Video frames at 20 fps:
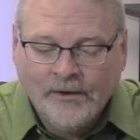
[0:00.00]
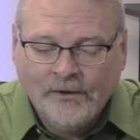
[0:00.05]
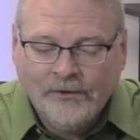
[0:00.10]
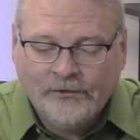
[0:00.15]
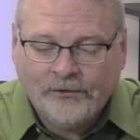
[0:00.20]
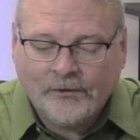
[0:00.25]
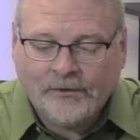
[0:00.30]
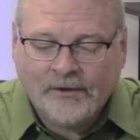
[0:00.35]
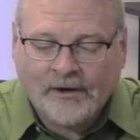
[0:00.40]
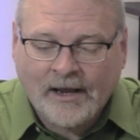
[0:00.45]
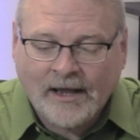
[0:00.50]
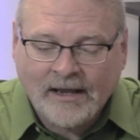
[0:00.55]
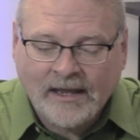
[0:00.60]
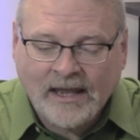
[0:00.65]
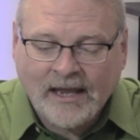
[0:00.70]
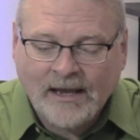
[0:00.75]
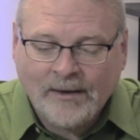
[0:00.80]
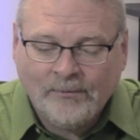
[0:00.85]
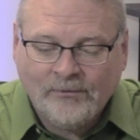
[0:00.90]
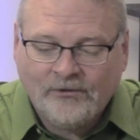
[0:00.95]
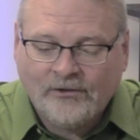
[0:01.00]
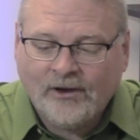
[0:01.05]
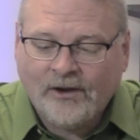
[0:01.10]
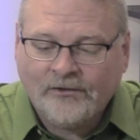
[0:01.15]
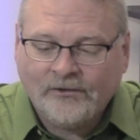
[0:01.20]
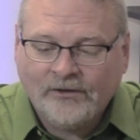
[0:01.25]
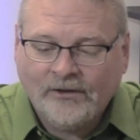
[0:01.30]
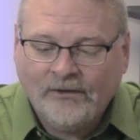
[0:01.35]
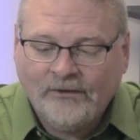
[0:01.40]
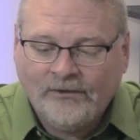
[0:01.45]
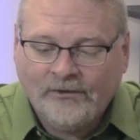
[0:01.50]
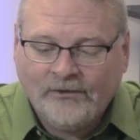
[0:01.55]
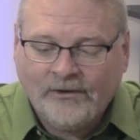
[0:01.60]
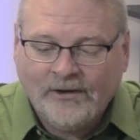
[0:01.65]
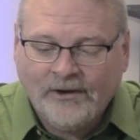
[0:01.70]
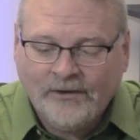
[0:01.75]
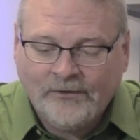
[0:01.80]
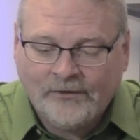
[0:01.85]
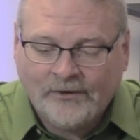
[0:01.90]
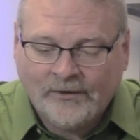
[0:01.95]
so that I came just in
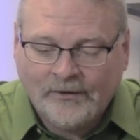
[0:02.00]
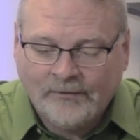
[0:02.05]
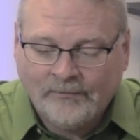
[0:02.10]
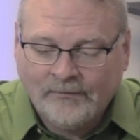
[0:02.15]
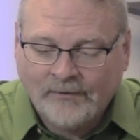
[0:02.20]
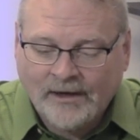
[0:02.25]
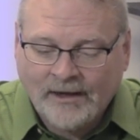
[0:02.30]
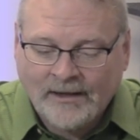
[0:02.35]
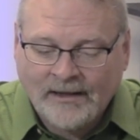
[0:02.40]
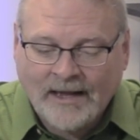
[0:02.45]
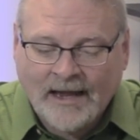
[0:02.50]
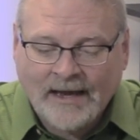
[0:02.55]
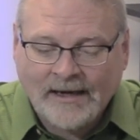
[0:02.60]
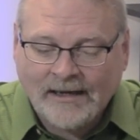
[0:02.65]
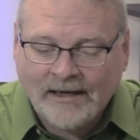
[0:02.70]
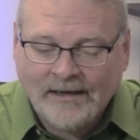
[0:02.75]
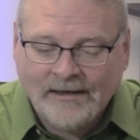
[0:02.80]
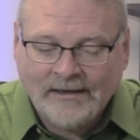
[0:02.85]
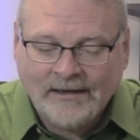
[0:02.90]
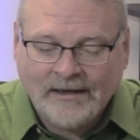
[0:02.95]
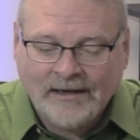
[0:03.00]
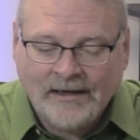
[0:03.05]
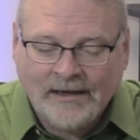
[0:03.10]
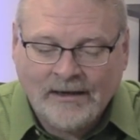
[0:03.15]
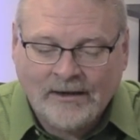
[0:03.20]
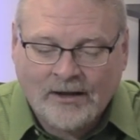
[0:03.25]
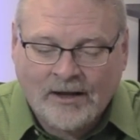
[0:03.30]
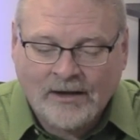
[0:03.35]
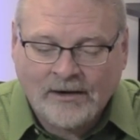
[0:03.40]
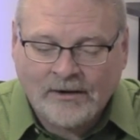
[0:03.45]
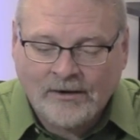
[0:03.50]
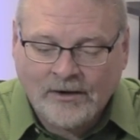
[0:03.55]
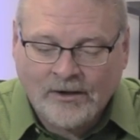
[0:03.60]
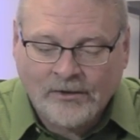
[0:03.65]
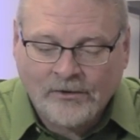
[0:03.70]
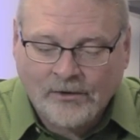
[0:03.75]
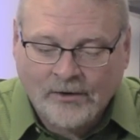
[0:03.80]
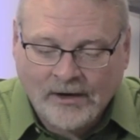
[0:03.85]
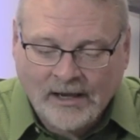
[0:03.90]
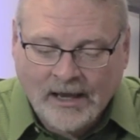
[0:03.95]
season, and that indeed on
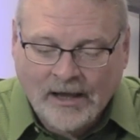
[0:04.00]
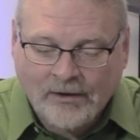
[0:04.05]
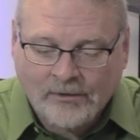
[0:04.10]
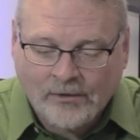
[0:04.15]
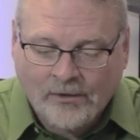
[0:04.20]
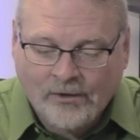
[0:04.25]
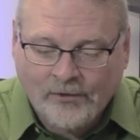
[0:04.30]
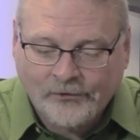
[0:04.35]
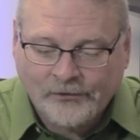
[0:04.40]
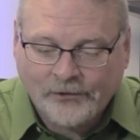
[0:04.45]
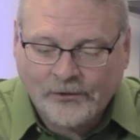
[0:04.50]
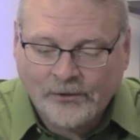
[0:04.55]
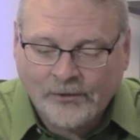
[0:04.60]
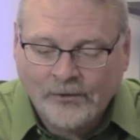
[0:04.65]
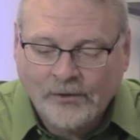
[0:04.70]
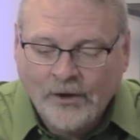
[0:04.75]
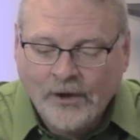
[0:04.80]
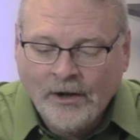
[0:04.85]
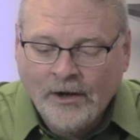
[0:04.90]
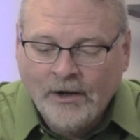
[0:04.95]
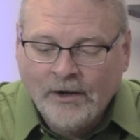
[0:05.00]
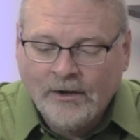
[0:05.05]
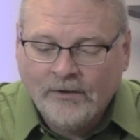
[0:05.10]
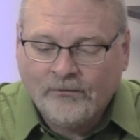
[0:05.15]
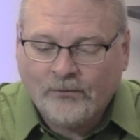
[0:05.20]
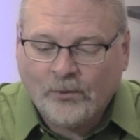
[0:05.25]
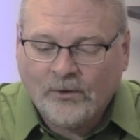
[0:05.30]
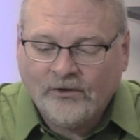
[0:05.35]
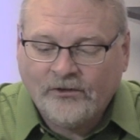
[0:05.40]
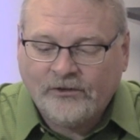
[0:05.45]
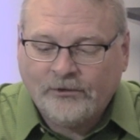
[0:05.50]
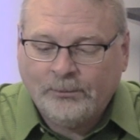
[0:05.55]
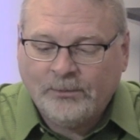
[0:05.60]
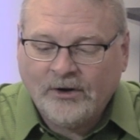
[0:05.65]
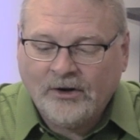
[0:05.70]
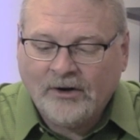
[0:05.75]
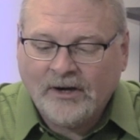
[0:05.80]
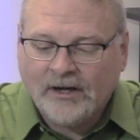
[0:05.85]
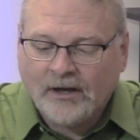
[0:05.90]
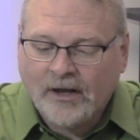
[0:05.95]
another account also, for a
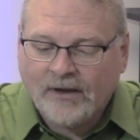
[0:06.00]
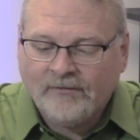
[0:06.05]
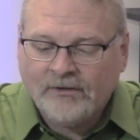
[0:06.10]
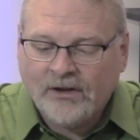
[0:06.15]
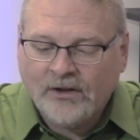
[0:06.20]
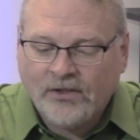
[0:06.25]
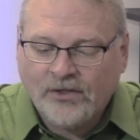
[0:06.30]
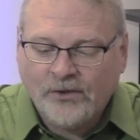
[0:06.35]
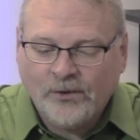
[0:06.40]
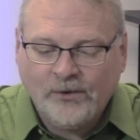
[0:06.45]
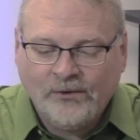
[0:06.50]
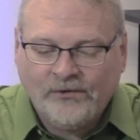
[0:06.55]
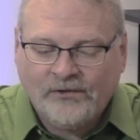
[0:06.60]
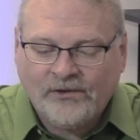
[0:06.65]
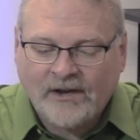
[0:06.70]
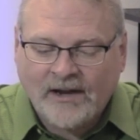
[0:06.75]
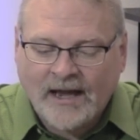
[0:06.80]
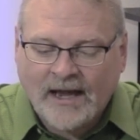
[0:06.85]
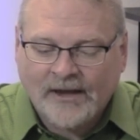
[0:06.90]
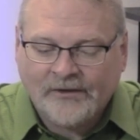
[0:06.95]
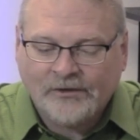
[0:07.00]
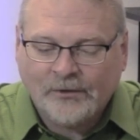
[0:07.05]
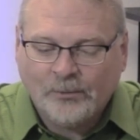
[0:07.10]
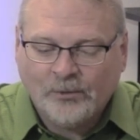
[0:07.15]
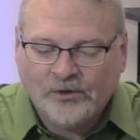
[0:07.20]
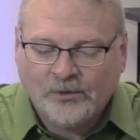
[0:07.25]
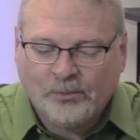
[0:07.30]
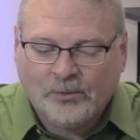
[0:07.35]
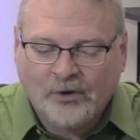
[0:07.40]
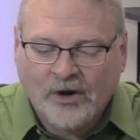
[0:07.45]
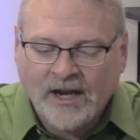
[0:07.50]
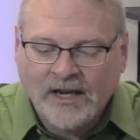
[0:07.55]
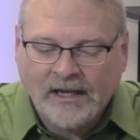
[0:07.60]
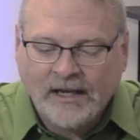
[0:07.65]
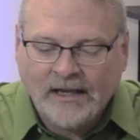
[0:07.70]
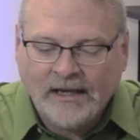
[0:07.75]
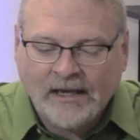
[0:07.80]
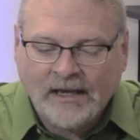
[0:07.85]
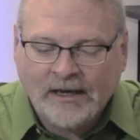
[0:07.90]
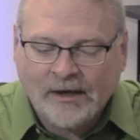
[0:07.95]
spirit of enthusiasm was
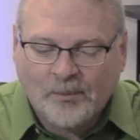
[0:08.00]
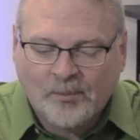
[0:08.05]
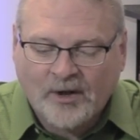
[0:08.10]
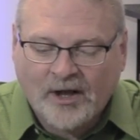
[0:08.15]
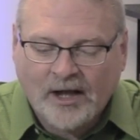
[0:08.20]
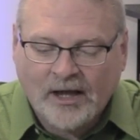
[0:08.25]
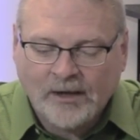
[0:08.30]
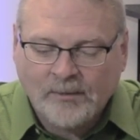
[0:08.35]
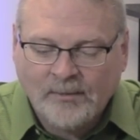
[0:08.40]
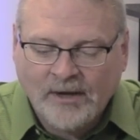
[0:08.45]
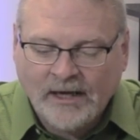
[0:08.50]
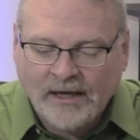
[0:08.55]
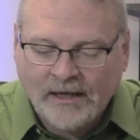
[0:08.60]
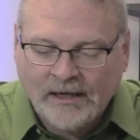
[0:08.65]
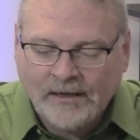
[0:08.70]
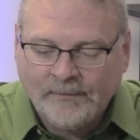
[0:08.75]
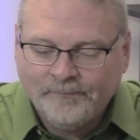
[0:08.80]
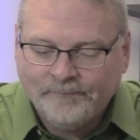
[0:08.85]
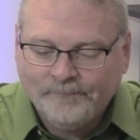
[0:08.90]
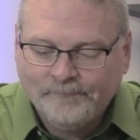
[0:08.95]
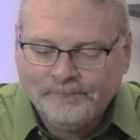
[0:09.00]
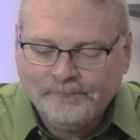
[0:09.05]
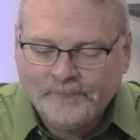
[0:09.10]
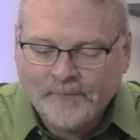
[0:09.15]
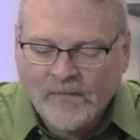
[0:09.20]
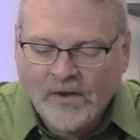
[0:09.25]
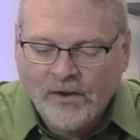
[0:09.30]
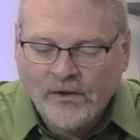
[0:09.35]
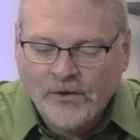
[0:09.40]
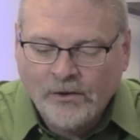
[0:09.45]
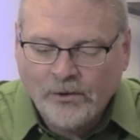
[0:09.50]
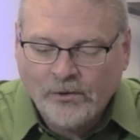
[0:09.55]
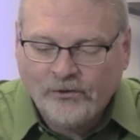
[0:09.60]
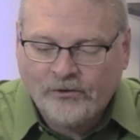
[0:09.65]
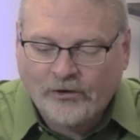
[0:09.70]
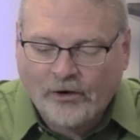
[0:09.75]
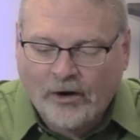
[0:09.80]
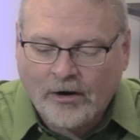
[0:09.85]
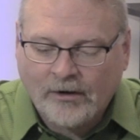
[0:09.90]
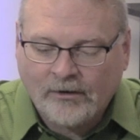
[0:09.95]
breaking in upon many who
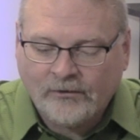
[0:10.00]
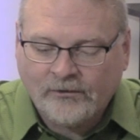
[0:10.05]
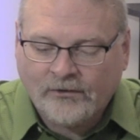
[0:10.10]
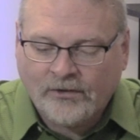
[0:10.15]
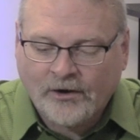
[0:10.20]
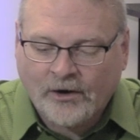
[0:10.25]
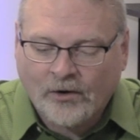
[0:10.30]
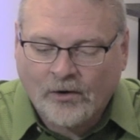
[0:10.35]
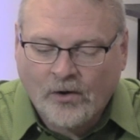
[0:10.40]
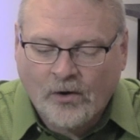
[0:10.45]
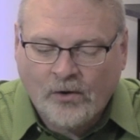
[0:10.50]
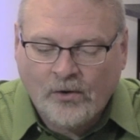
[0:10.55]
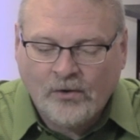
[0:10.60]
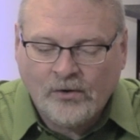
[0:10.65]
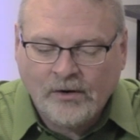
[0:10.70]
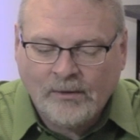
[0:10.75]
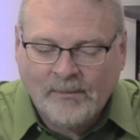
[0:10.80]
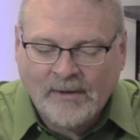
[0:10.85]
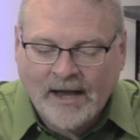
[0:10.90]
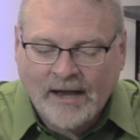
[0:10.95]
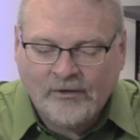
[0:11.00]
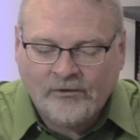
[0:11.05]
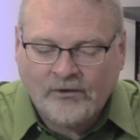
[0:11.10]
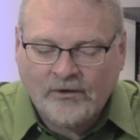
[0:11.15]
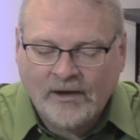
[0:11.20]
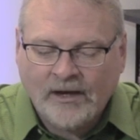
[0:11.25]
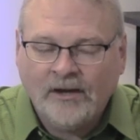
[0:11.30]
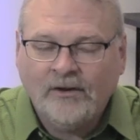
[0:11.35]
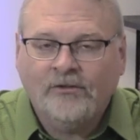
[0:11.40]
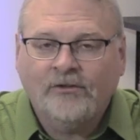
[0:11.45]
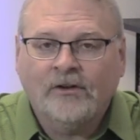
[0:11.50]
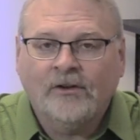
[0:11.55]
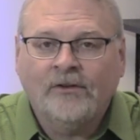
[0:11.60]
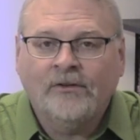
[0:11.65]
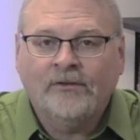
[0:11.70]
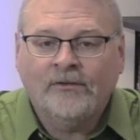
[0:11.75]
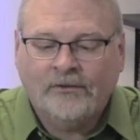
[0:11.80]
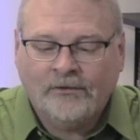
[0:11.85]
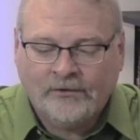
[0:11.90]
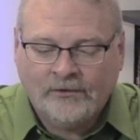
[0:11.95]
charged their own
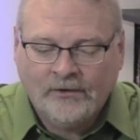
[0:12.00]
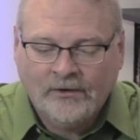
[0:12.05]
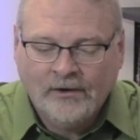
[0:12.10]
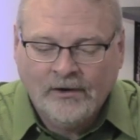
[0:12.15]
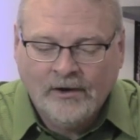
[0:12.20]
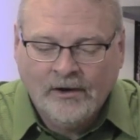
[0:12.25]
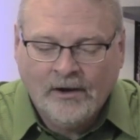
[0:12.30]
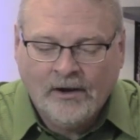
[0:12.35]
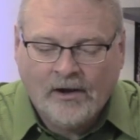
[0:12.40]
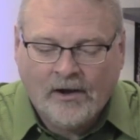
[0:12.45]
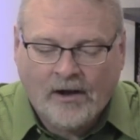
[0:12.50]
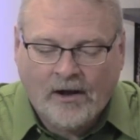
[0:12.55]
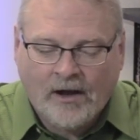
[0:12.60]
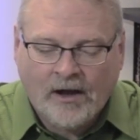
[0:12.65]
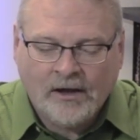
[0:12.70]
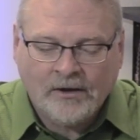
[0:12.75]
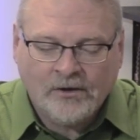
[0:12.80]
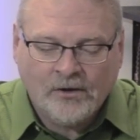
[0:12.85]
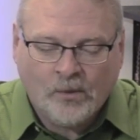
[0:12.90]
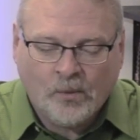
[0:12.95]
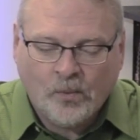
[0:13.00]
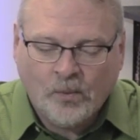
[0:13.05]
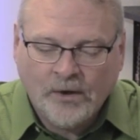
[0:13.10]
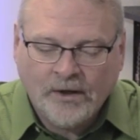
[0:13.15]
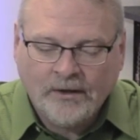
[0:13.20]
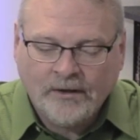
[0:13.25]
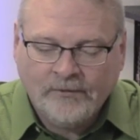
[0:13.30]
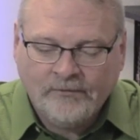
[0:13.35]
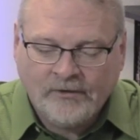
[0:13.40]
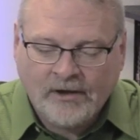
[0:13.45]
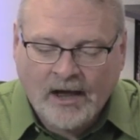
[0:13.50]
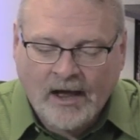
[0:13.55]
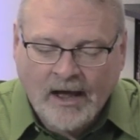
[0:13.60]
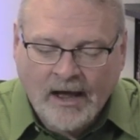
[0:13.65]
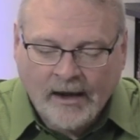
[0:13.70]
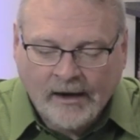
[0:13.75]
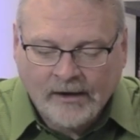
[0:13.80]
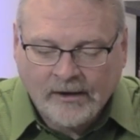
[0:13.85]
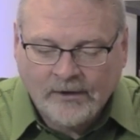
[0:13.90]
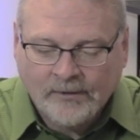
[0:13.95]
imaginations on the will of
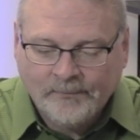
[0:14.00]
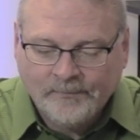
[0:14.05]
God,